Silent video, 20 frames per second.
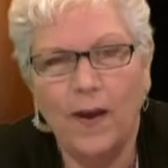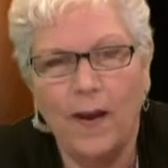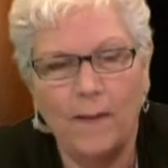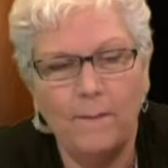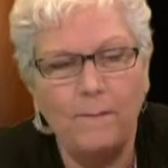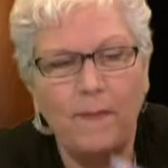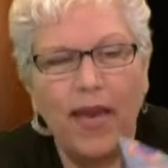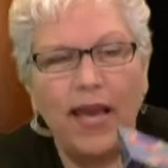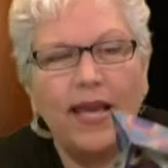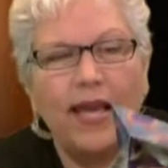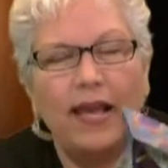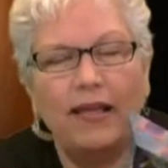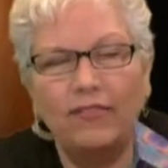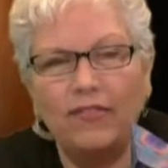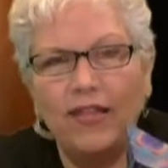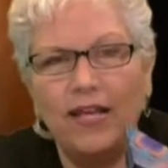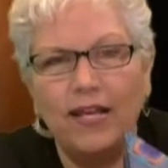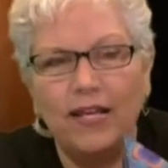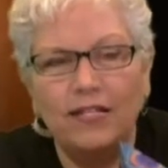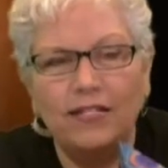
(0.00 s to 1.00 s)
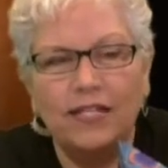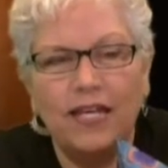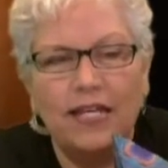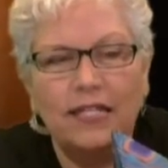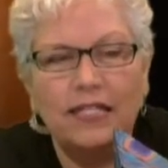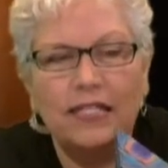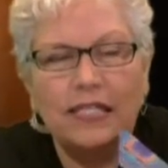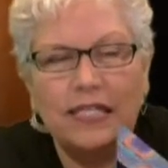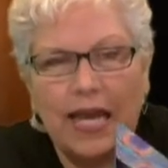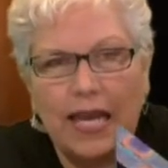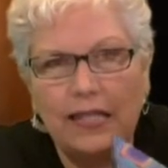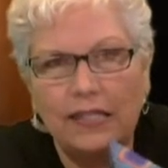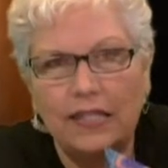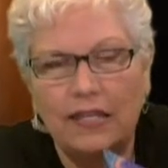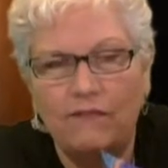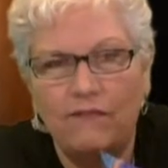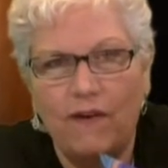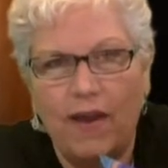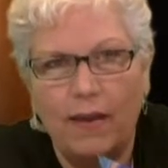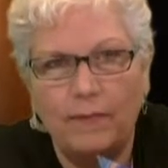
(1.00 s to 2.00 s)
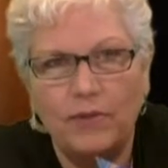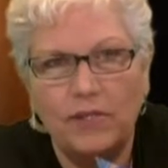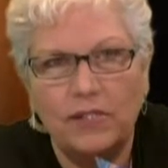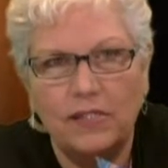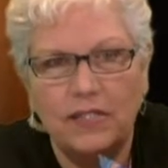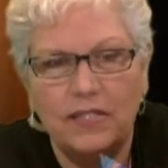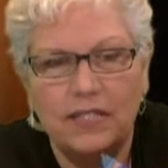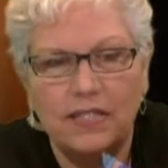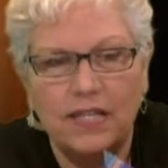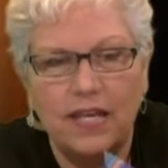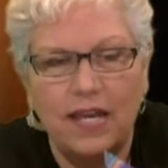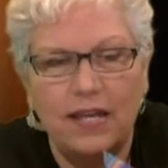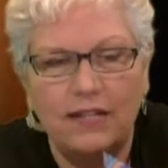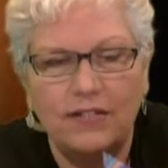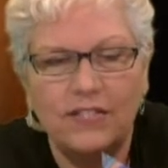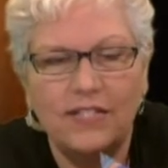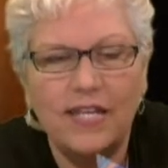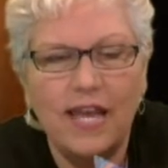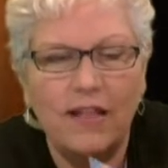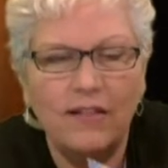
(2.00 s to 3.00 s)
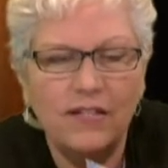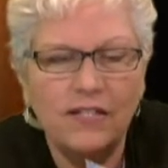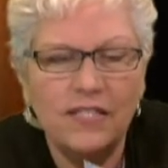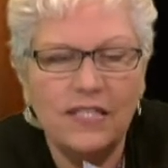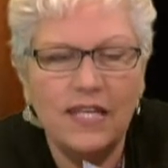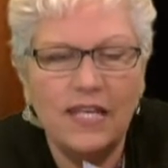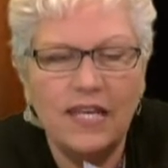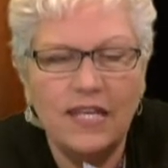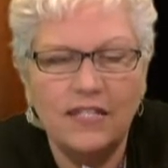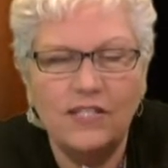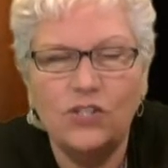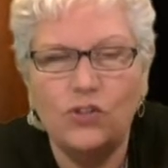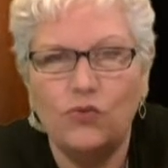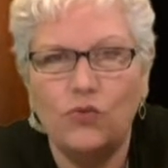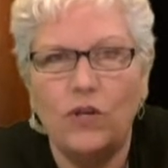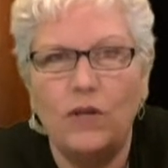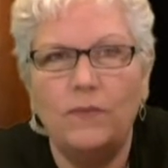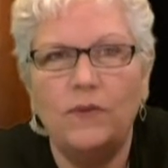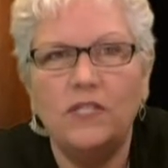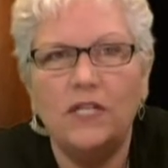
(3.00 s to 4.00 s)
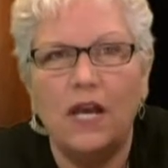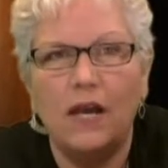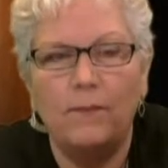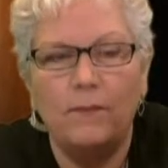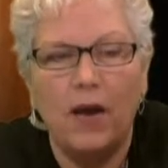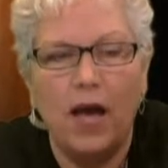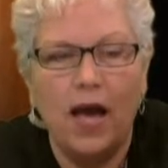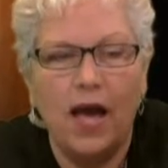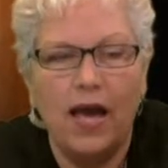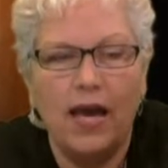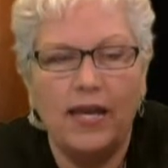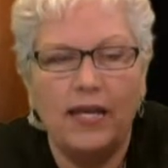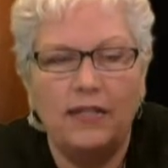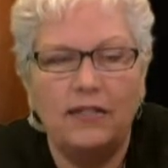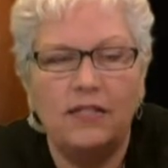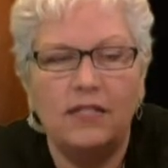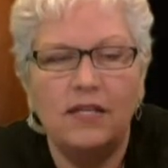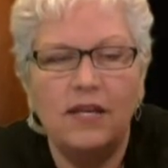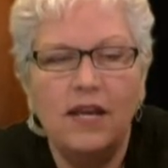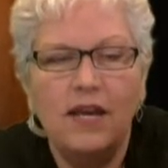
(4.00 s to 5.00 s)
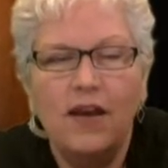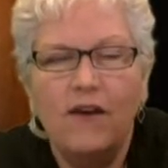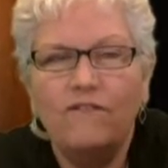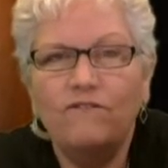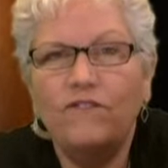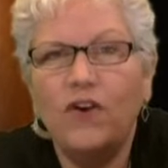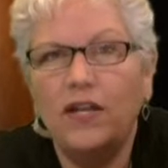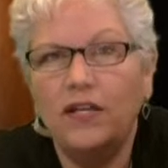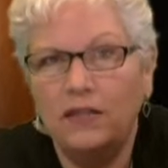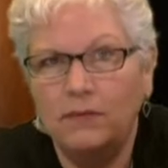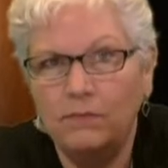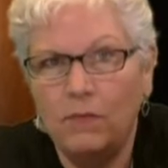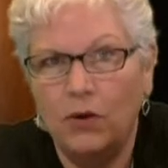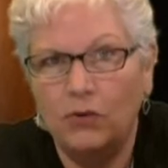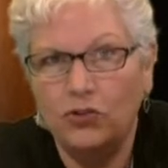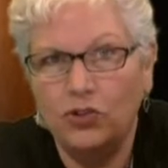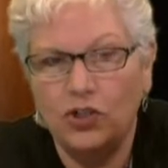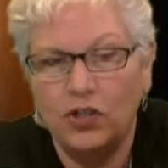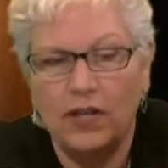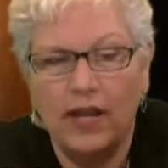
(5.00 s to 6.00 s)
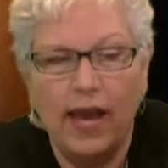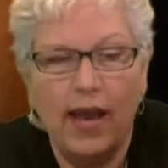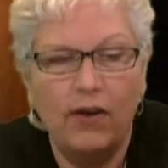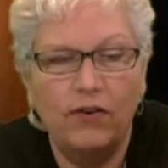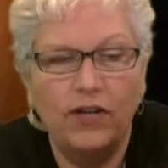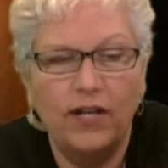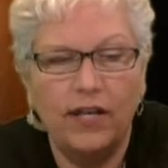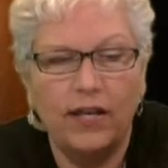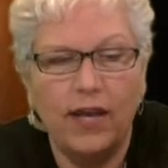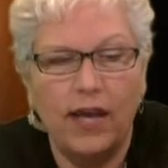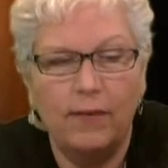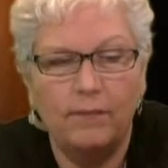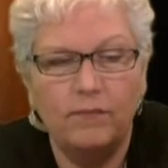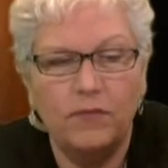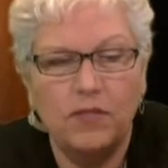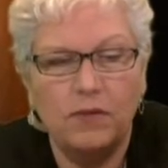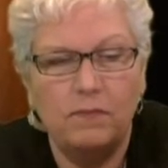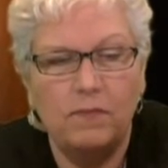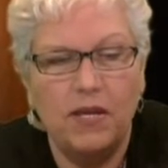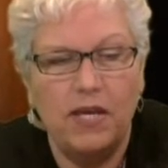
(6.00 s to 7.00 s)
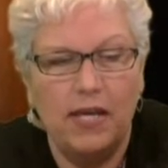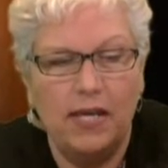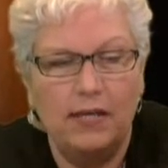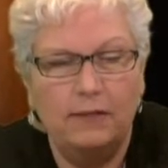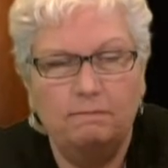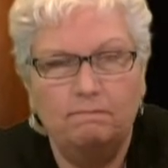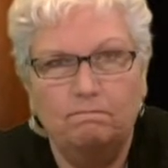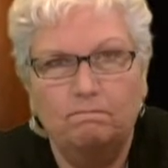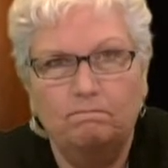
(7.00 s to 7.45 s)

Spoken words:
making these insanely fabulous things? Tell us the history behind Fun in Motion. How did it come to be?